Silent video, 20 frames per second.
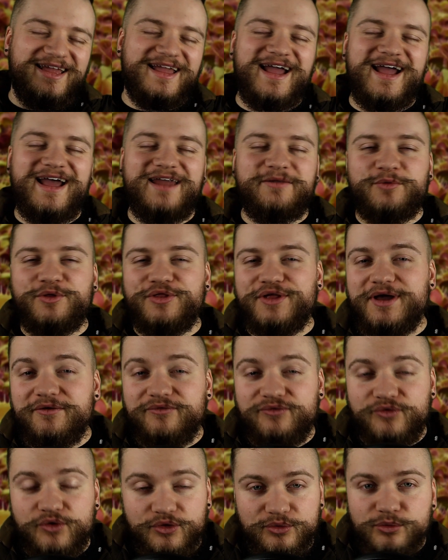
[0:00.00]
And without
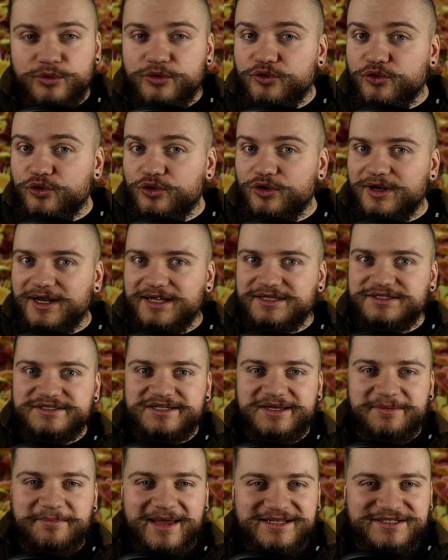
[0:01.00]
further ado, let's
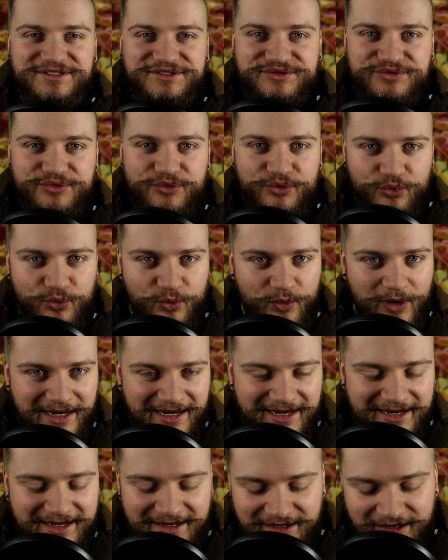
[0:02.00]
commence the
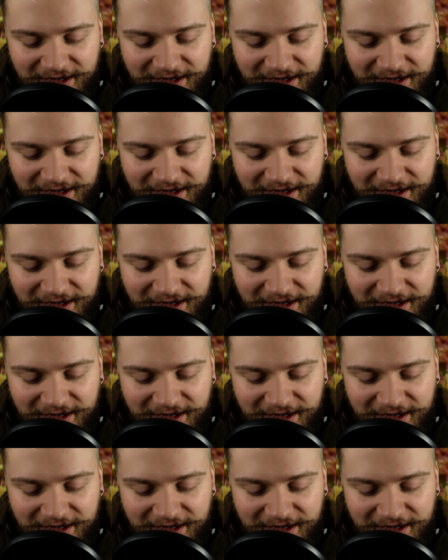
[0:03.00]
reading.